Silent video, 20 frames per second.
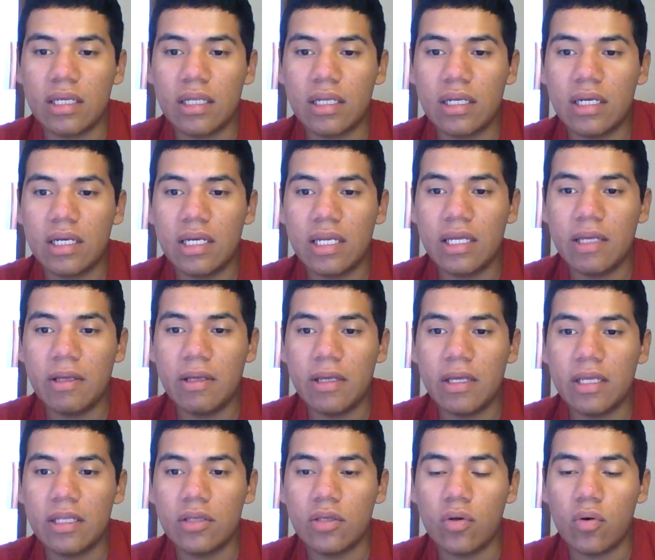
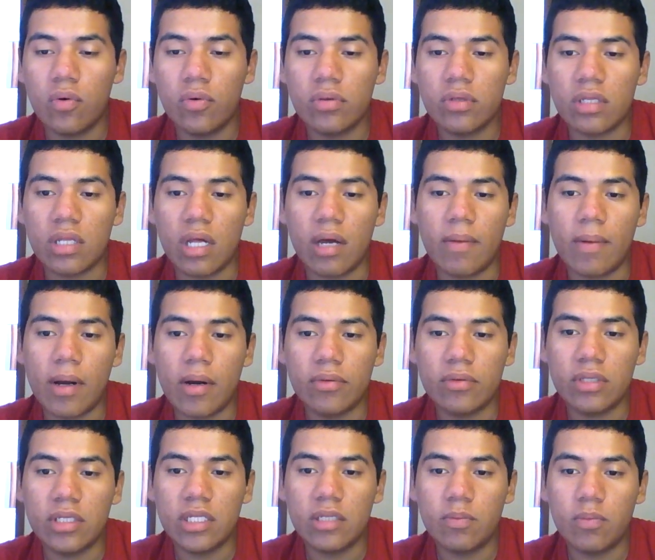clearly thoughts
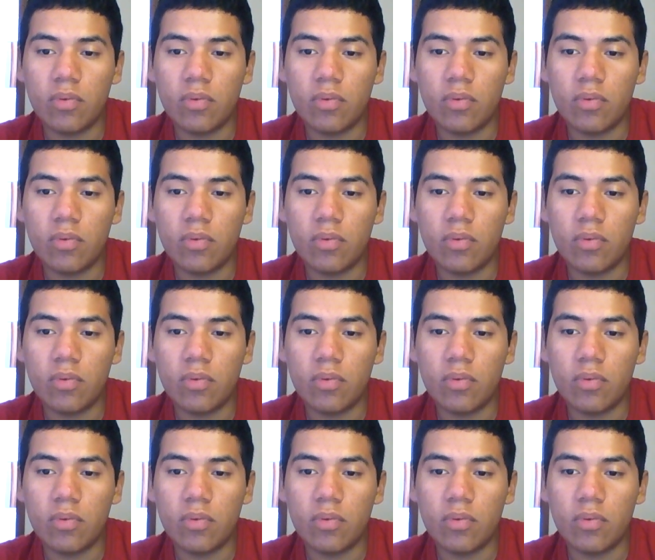about this